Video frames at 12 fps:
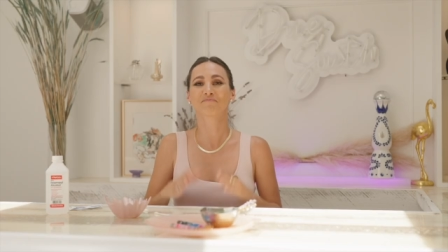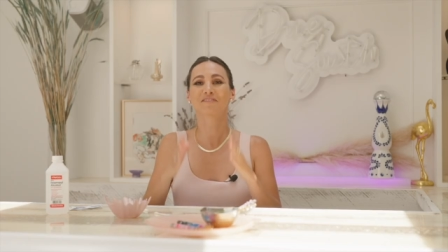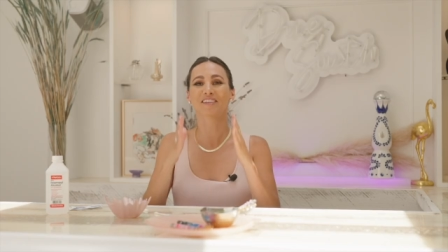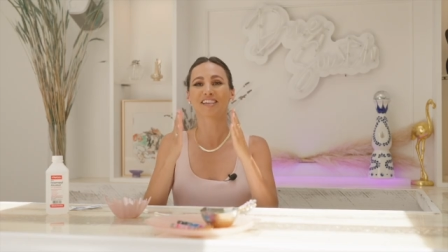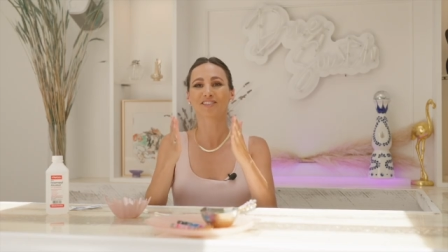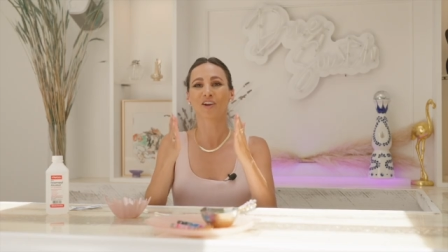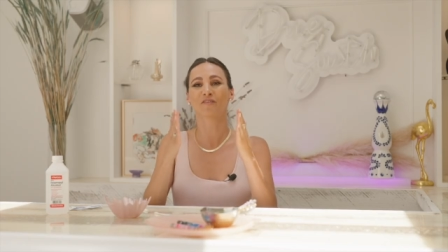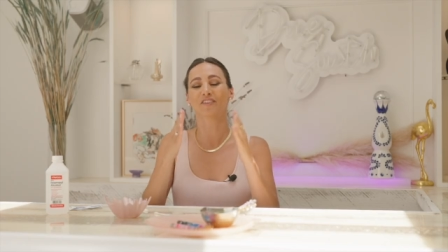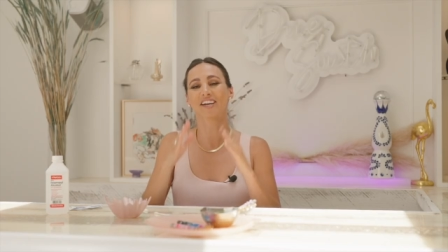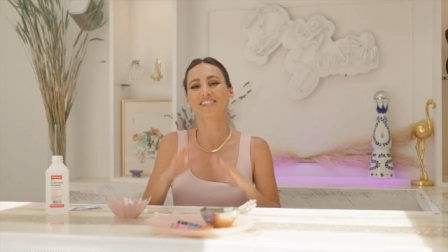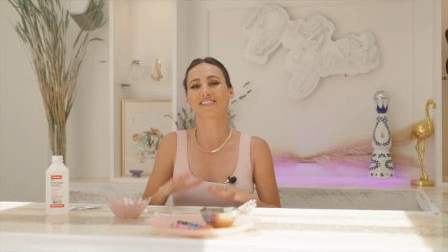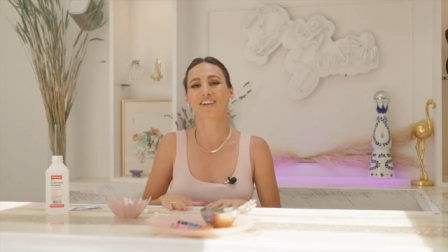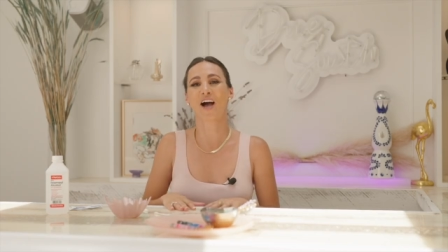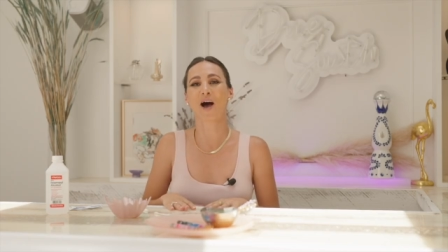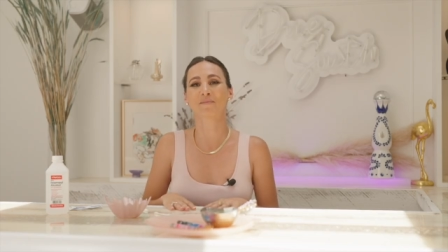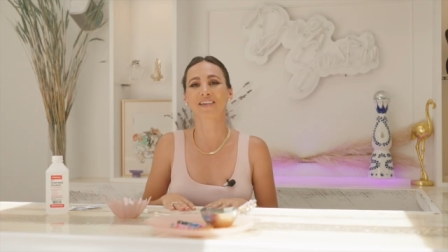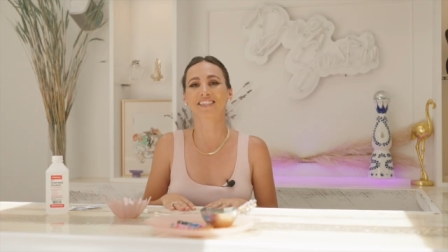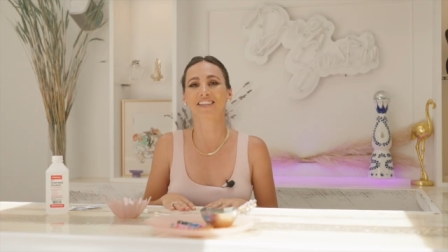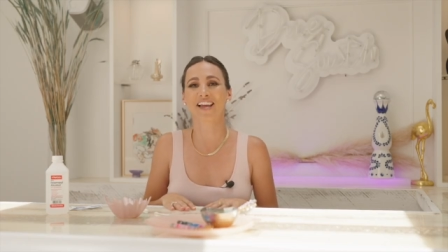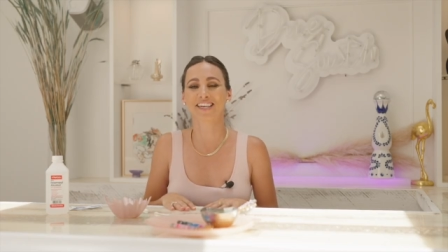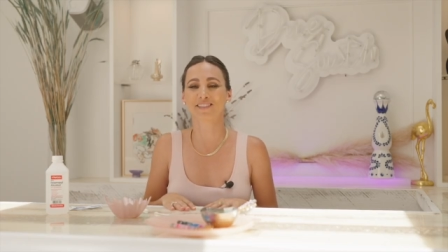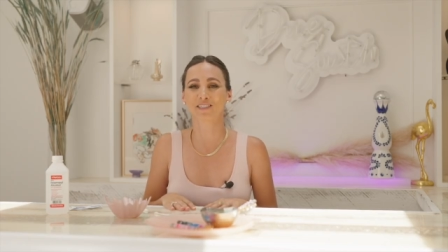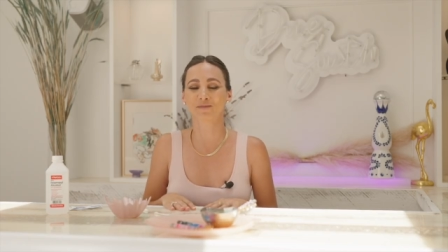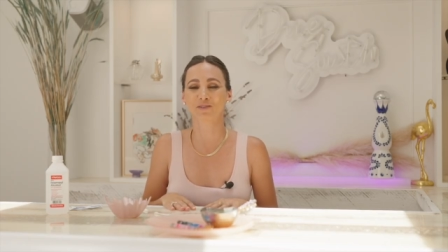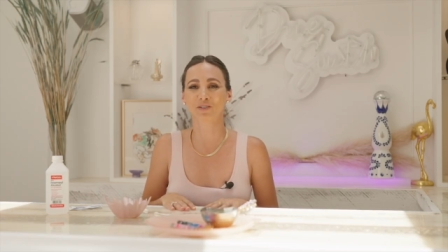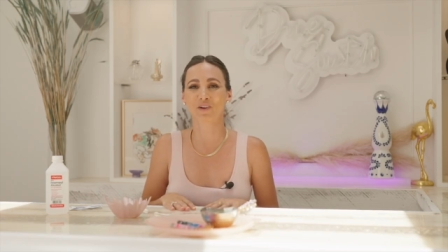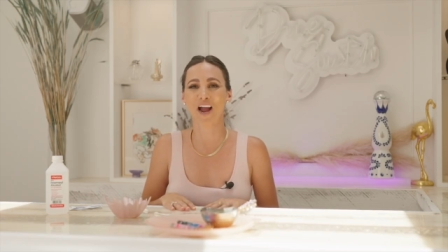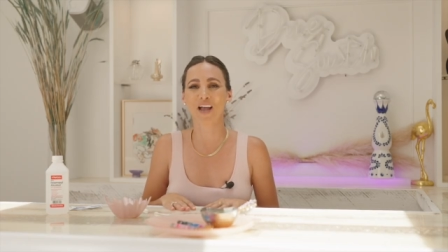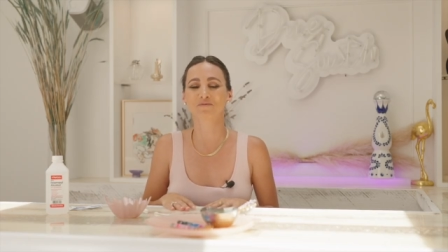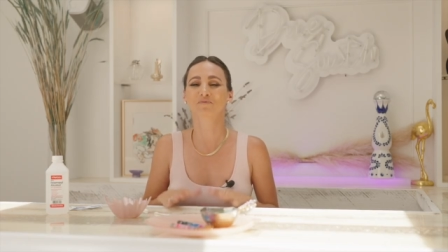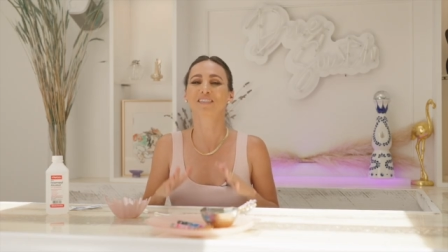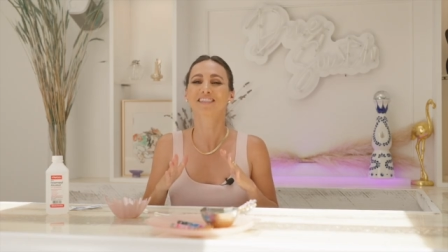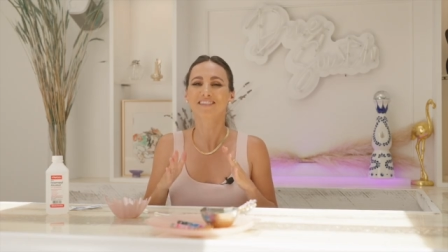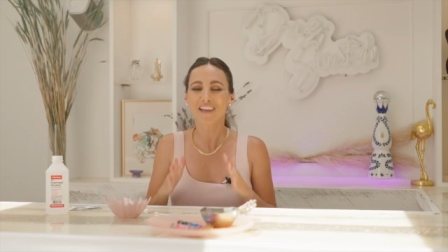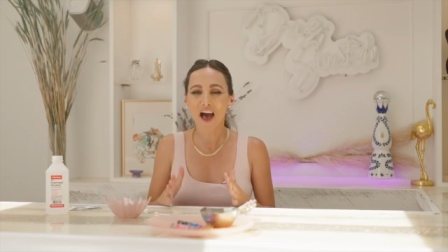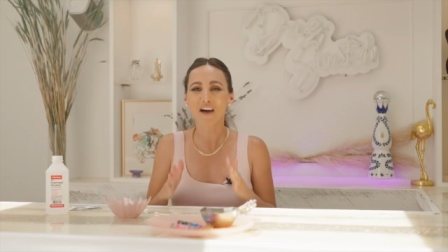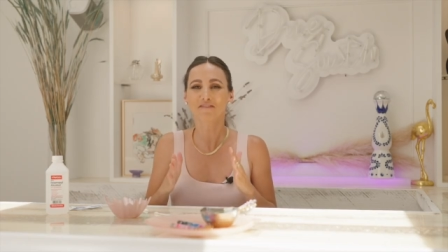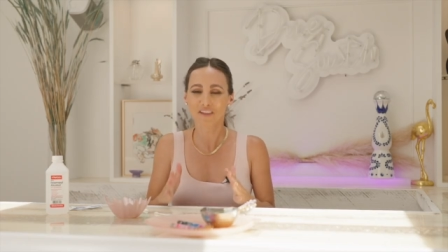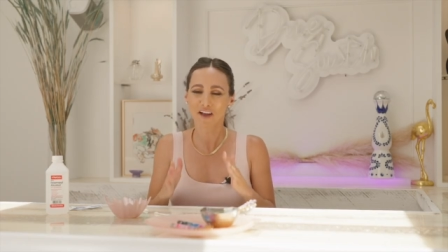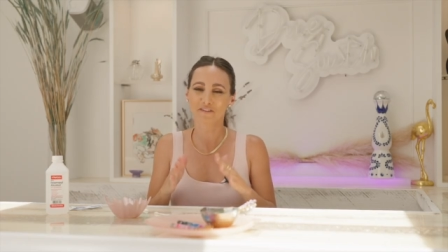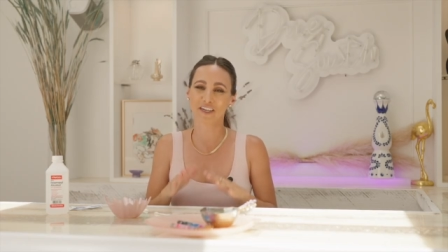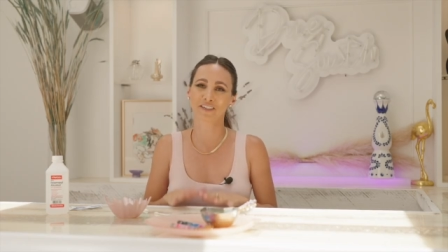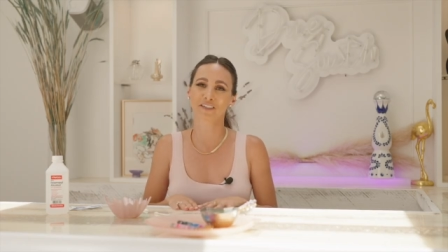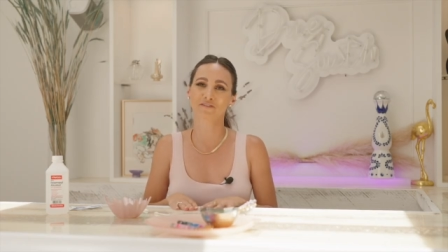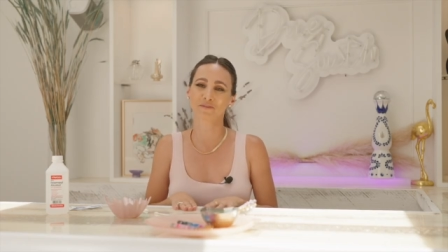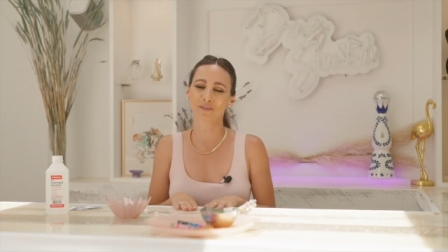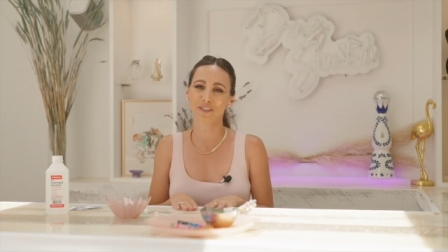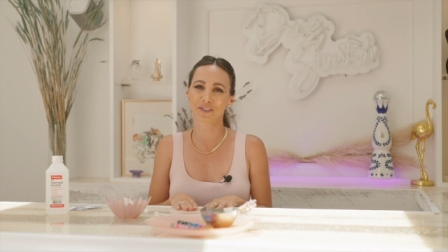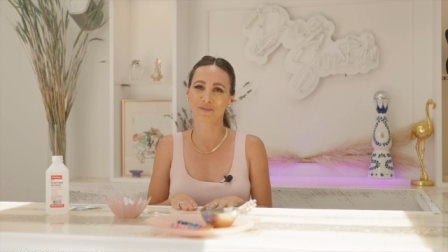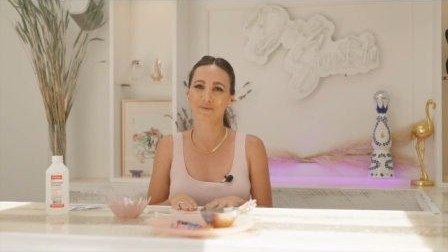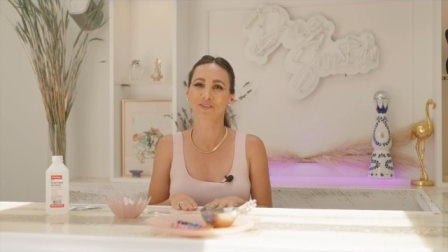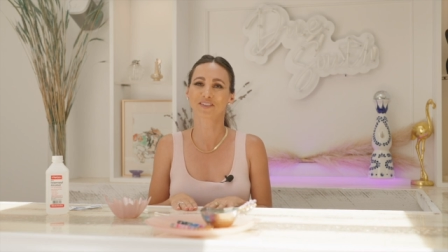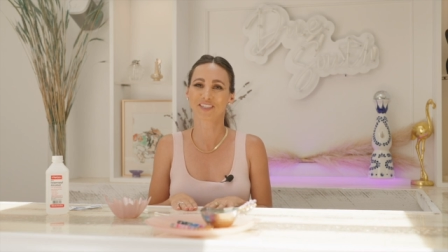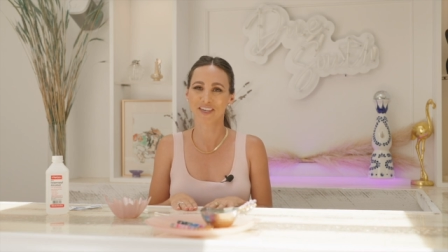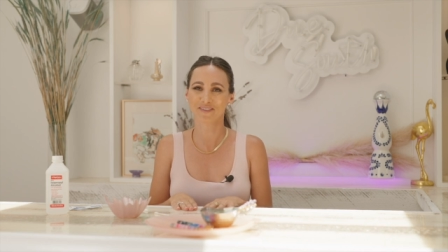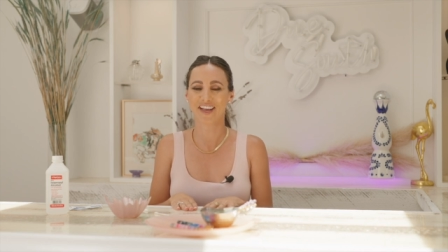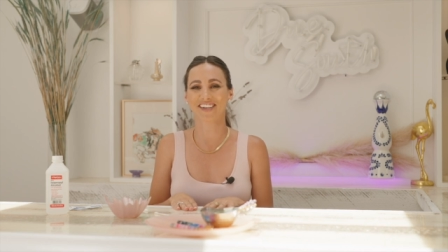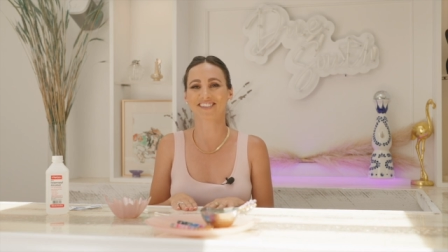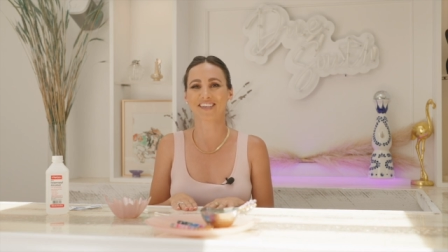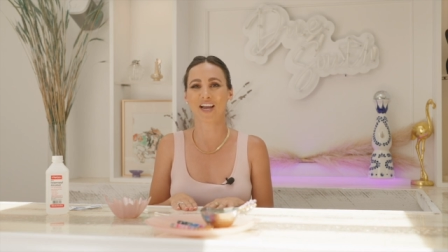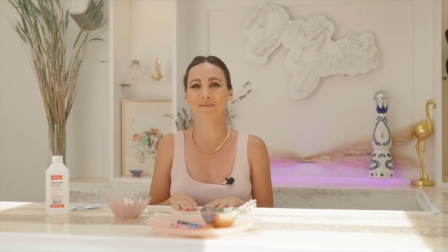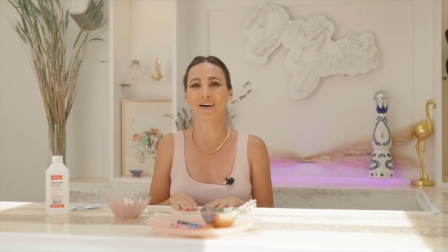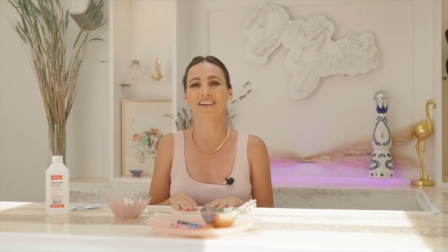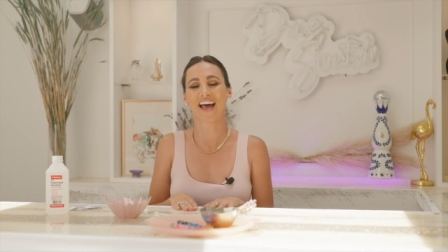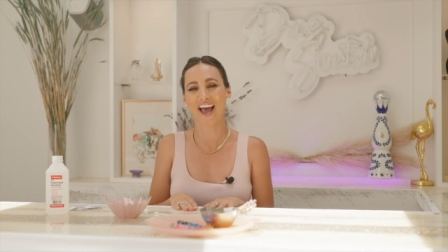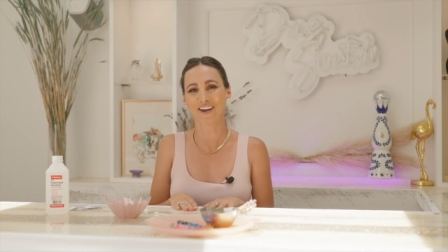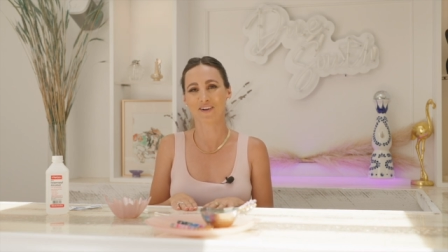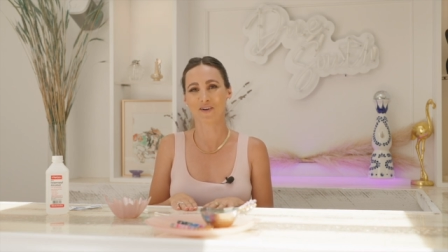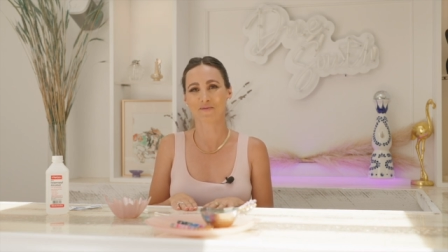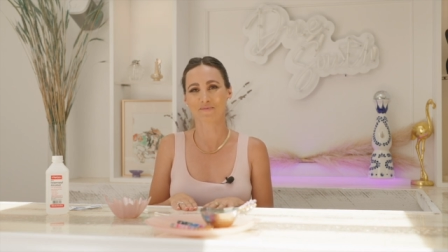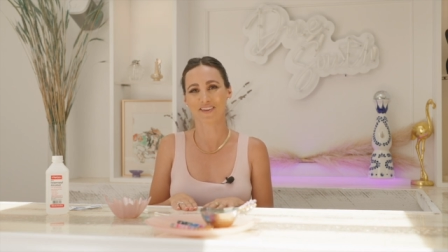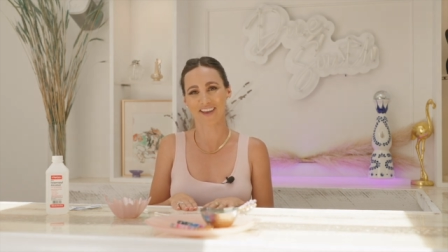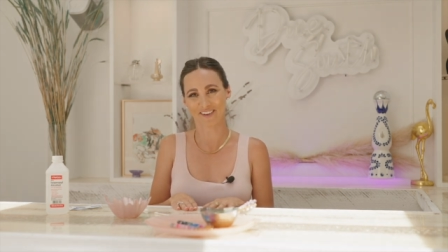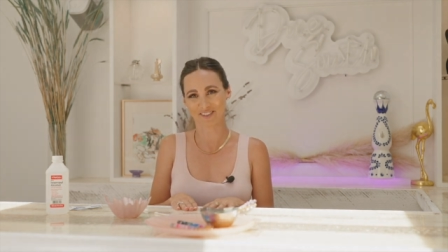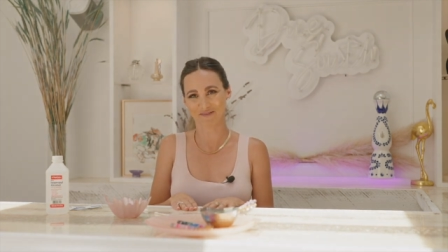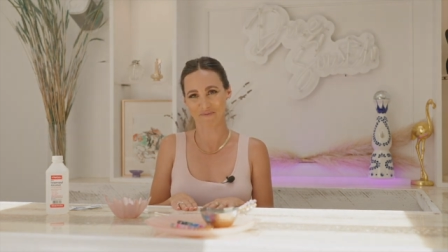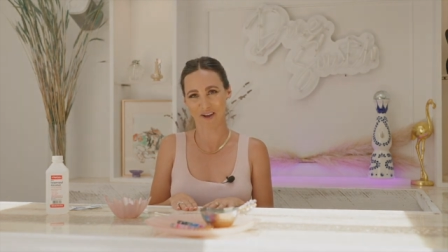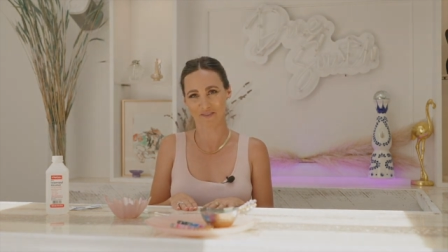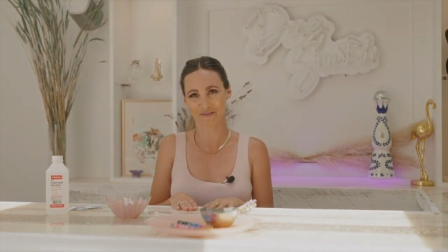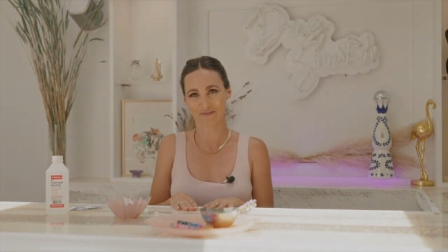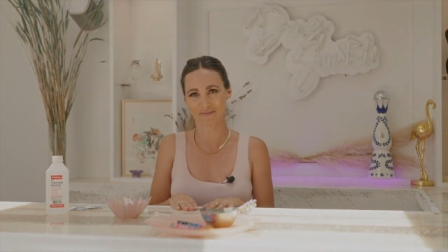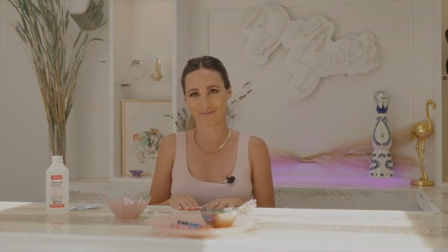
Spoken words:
Please don't forget to comment, like, and subscribe. We love, love hearing from you, and we'll see you next time on At Home with House of Puff.